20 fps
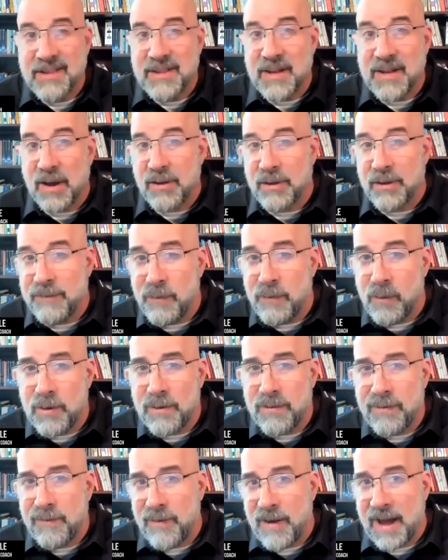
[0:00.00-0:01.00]
Now, the
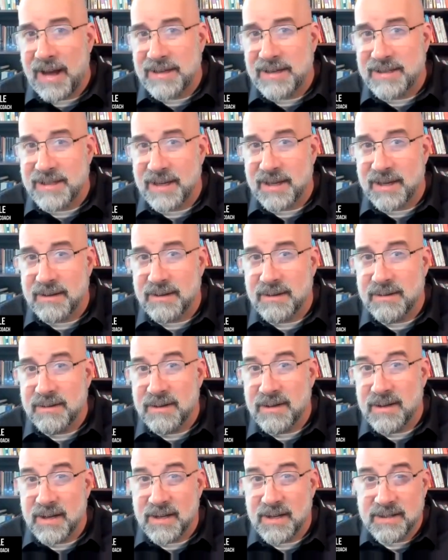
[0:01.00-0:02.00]
fourth facet
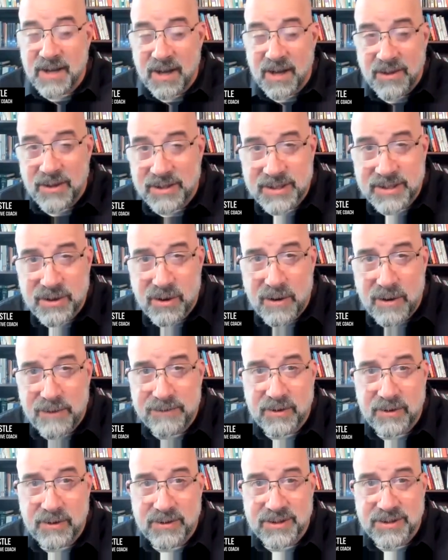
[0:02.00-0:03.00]
is on the
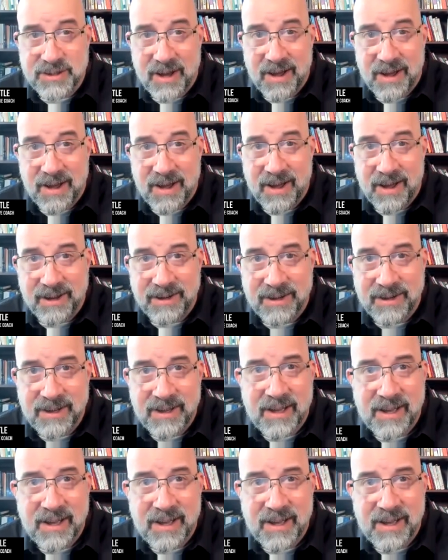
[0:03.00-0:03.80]
softer side,